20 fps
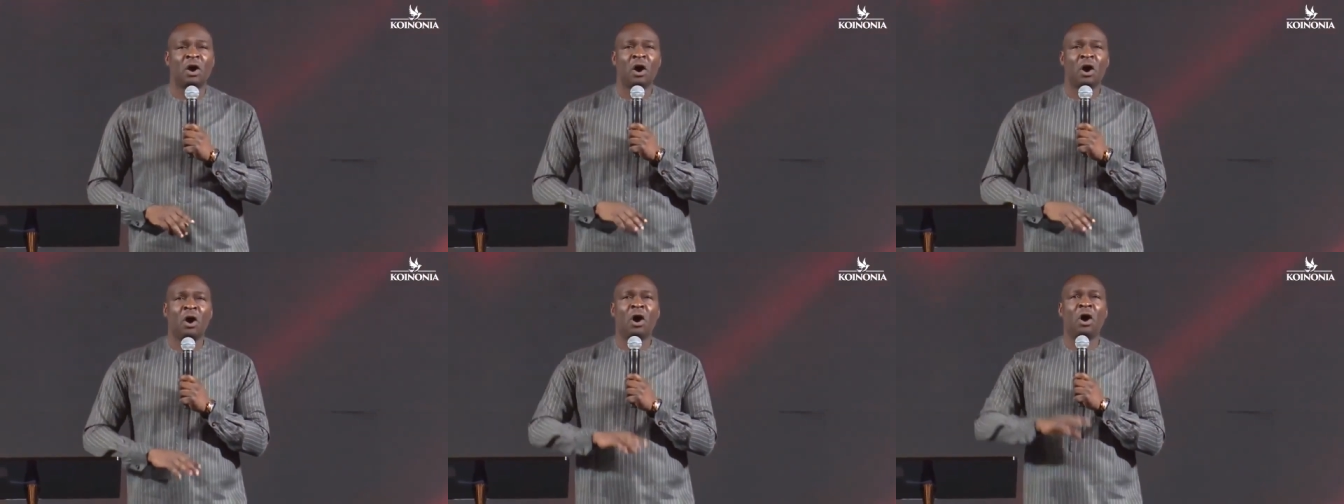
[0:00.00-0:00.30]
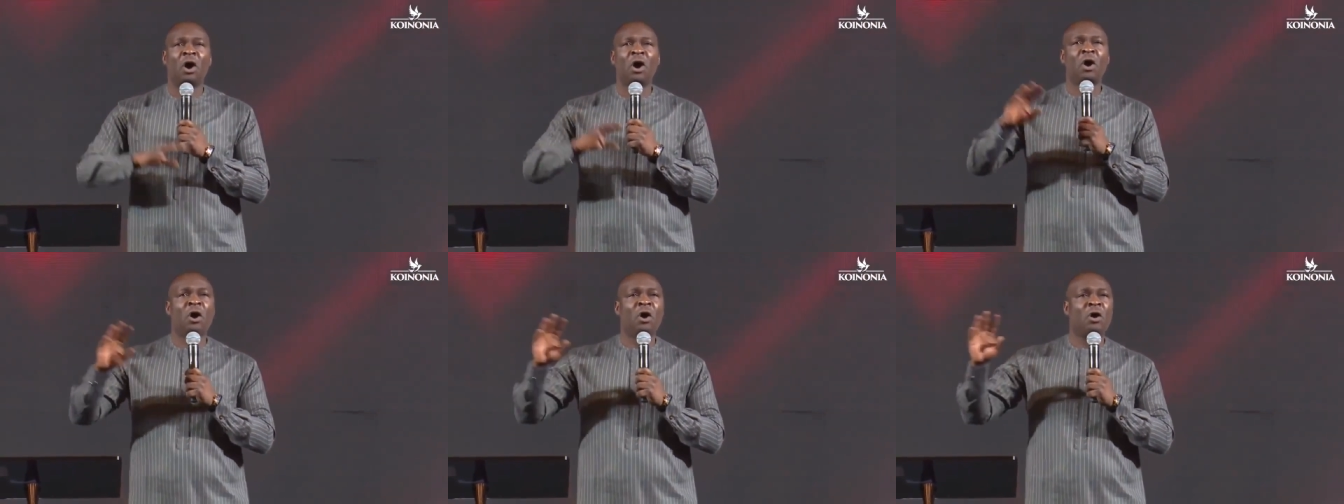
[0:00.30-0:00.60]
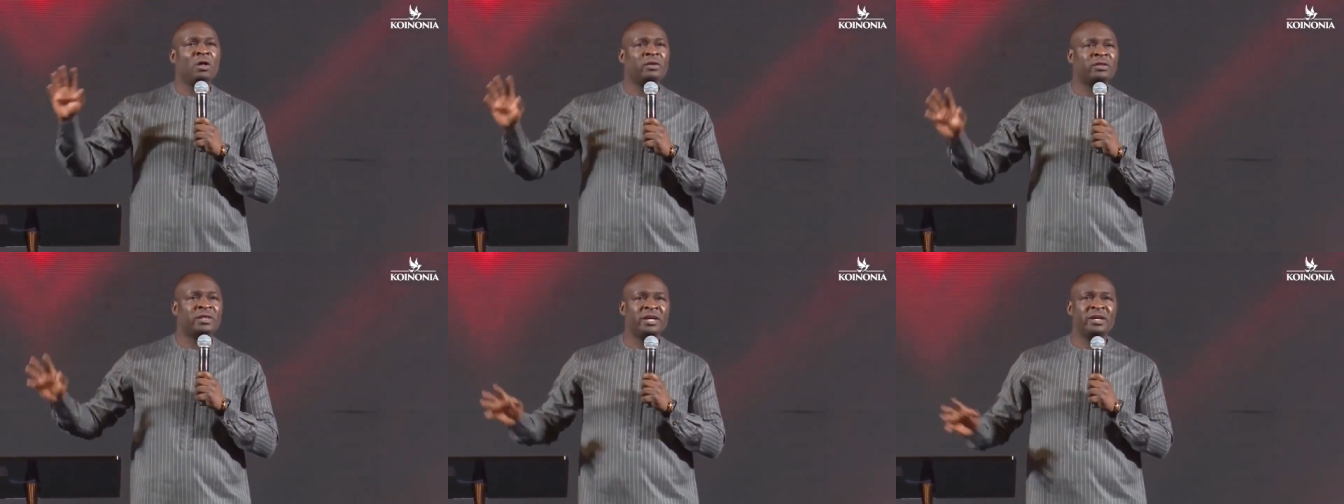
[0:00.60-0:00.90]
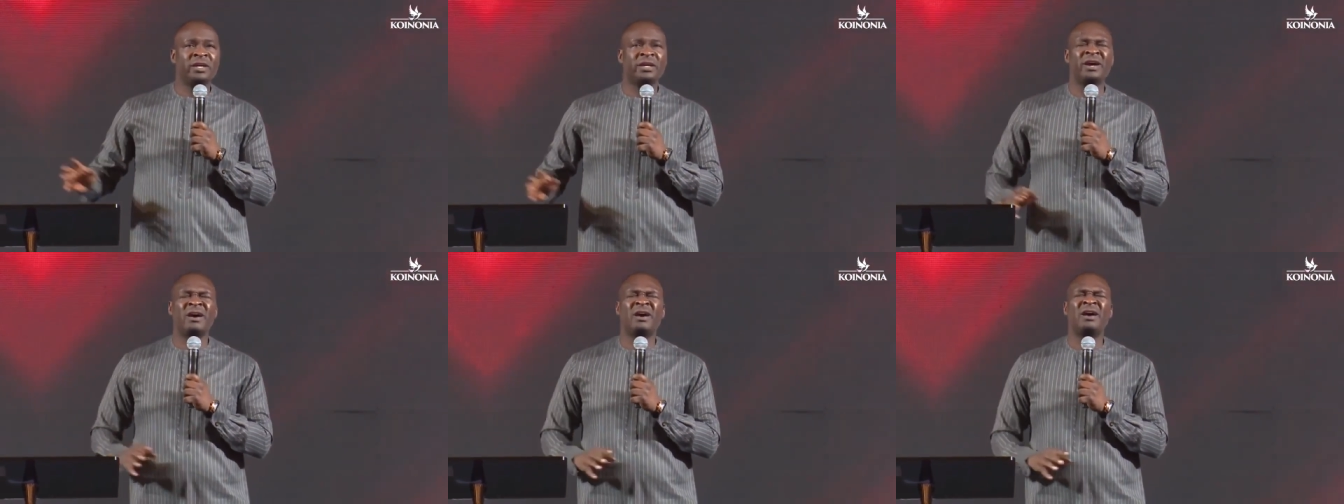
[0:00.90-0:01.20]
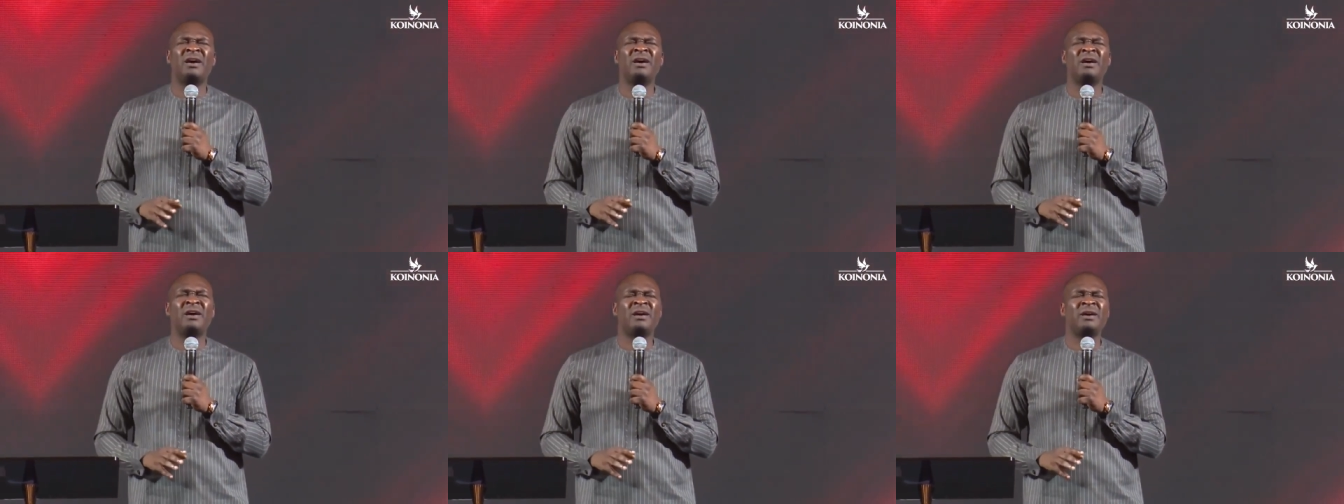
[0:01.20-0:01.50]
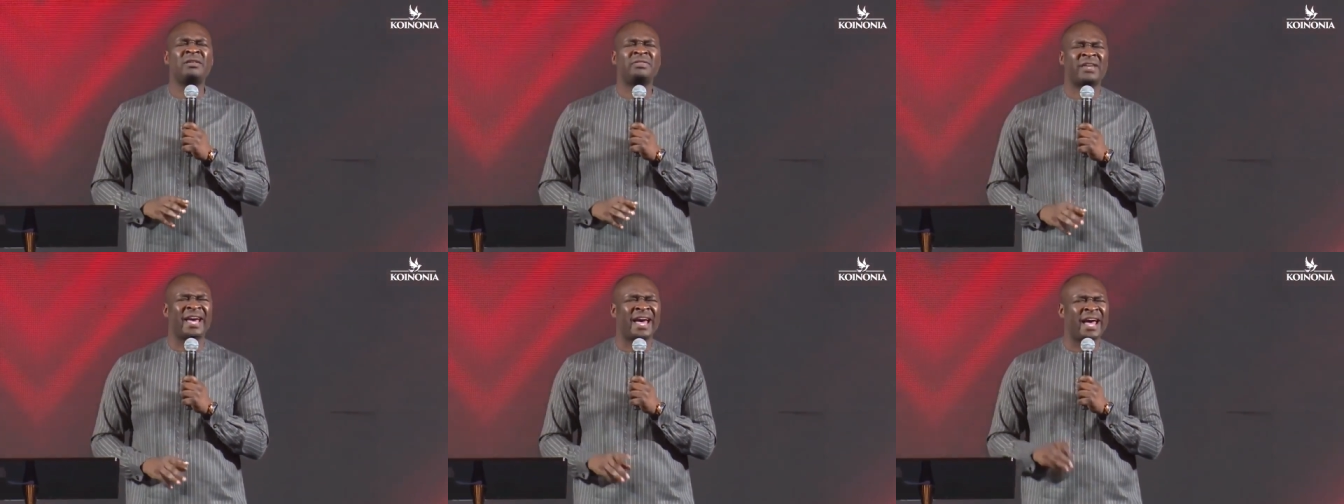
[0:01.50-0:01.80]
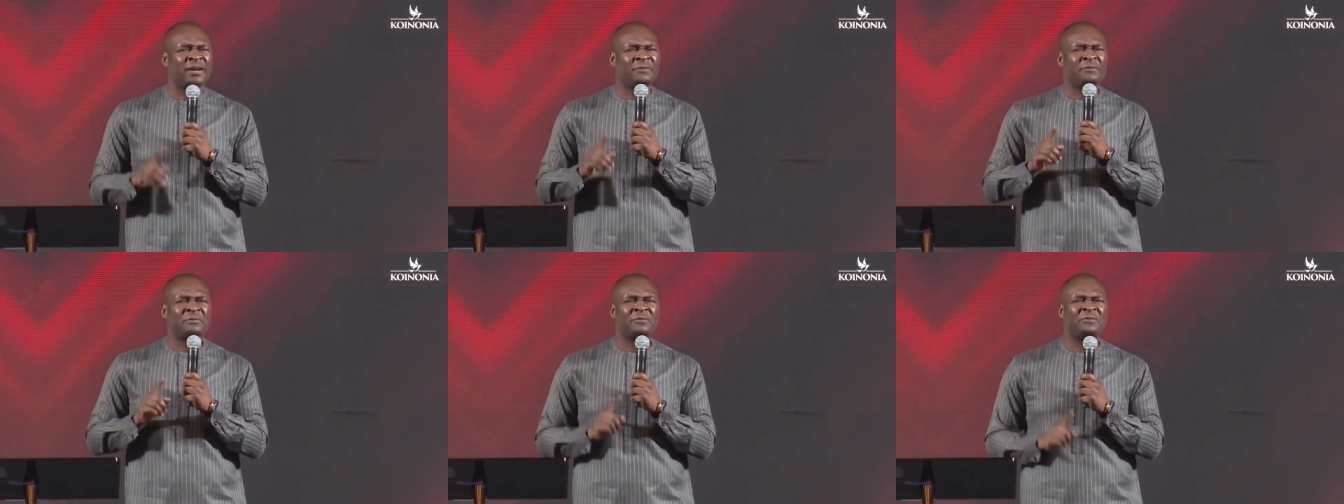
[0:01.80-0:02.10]
all the earth,
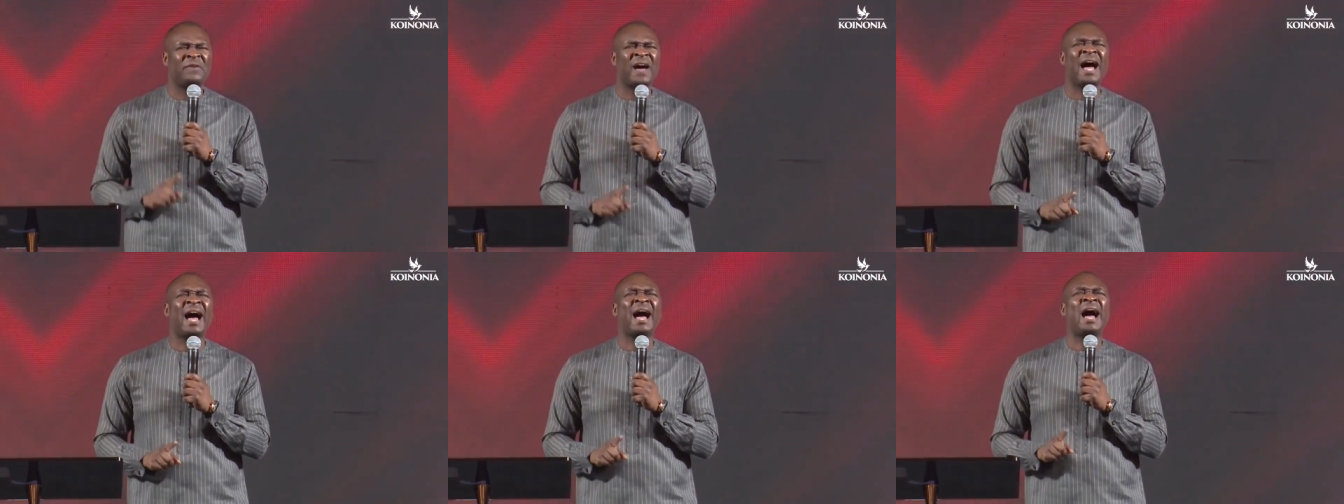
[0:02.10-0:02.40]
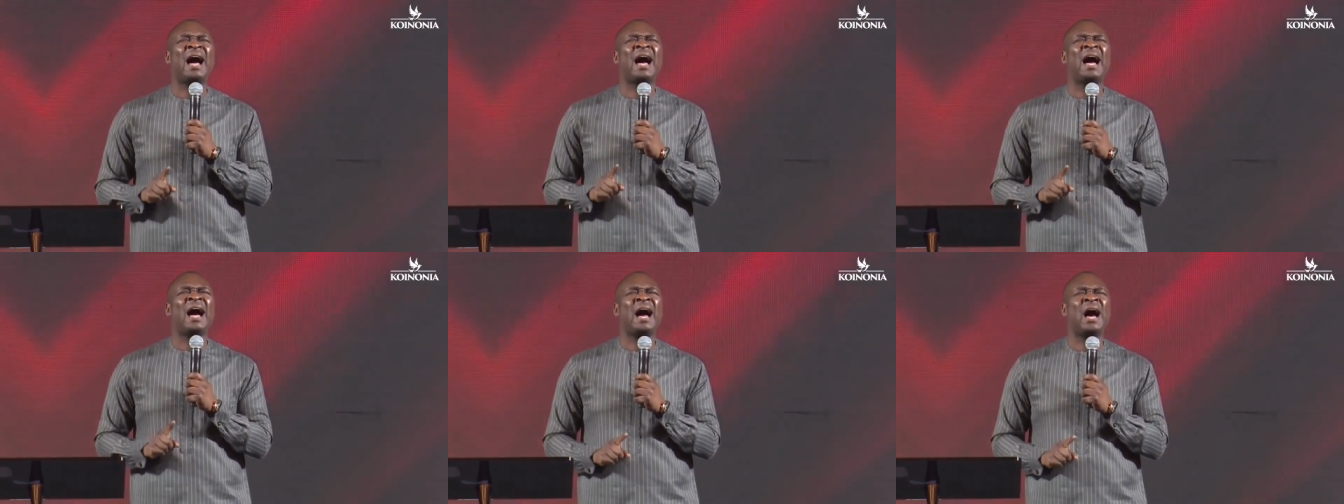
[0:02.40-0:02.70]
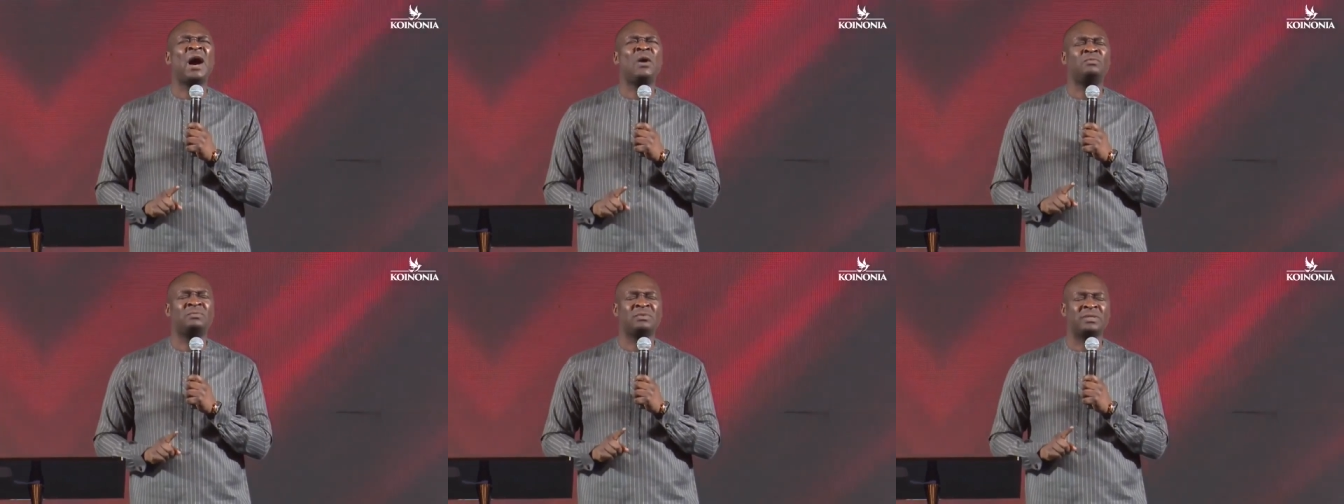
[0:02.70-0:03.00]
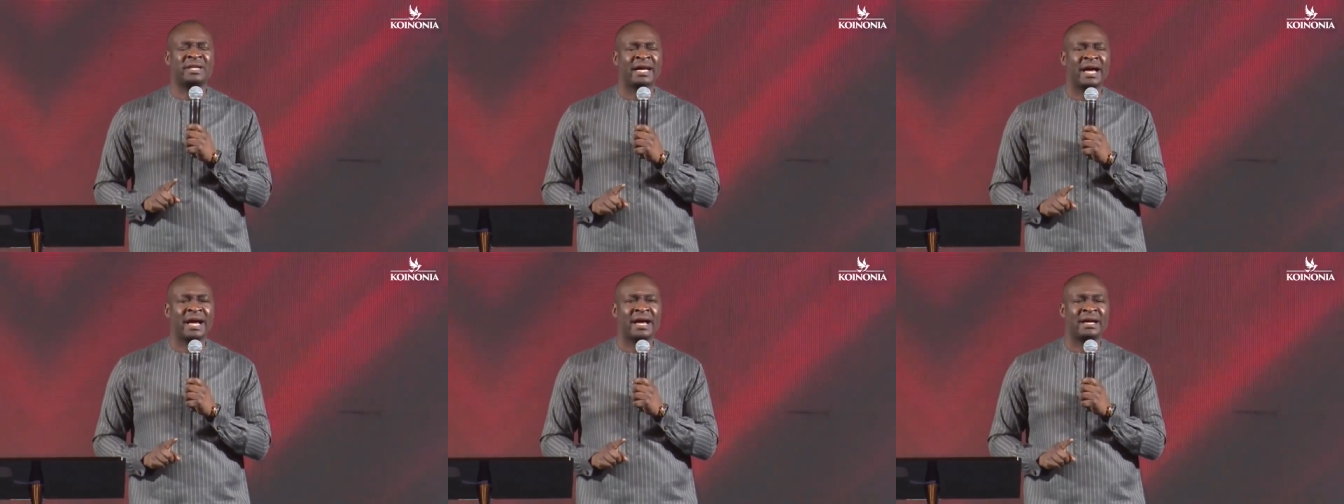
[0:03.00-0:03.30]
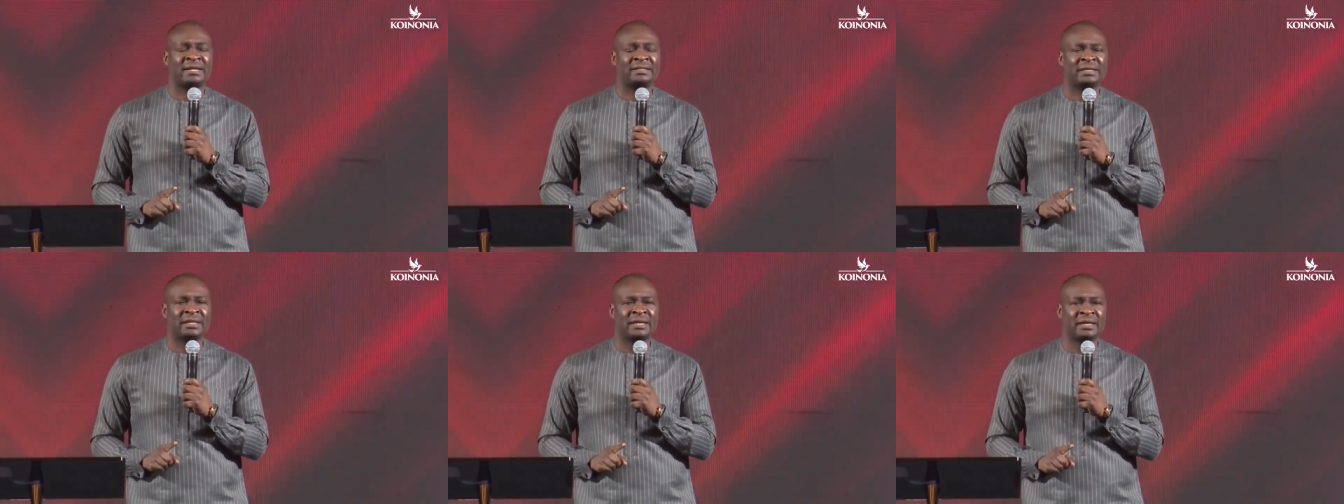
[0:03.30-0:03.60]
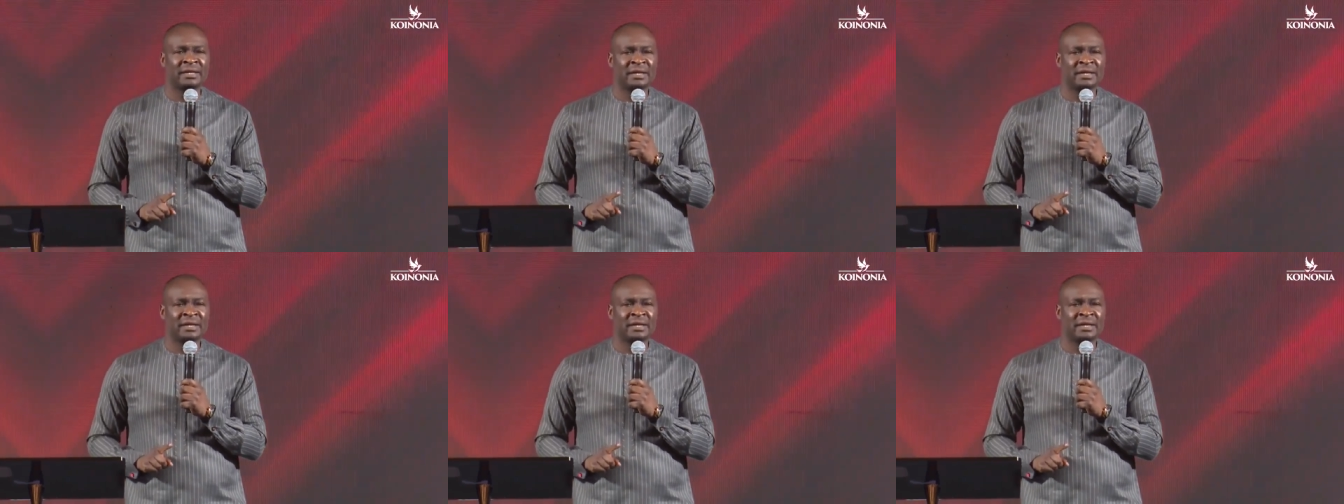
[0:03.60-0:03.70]
and found that